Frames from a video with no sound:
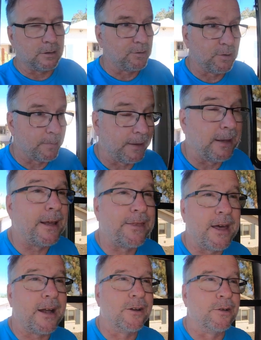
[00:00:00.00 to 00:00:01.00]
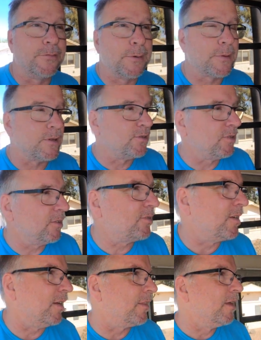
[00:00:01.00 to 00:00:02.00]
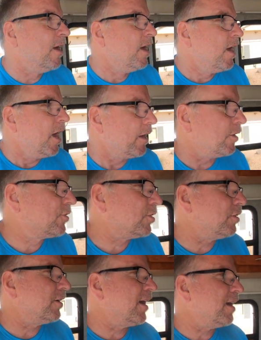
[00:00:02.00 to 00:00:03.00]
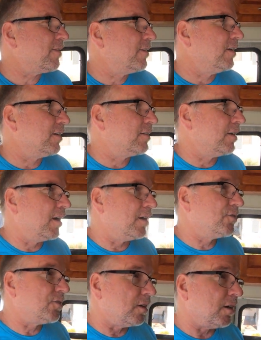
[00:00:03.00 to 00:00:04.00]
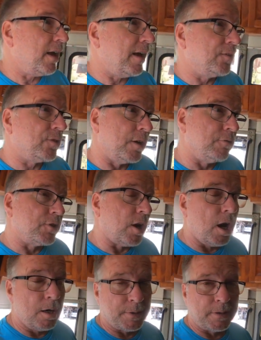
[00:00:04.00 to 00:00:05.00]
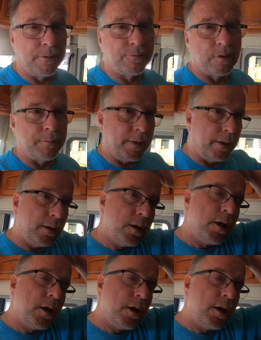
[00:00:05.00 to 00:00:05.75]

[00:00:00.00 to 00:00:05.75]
or something like that on November the 16th. And it turned out that Sarah, as a retirement gift to me,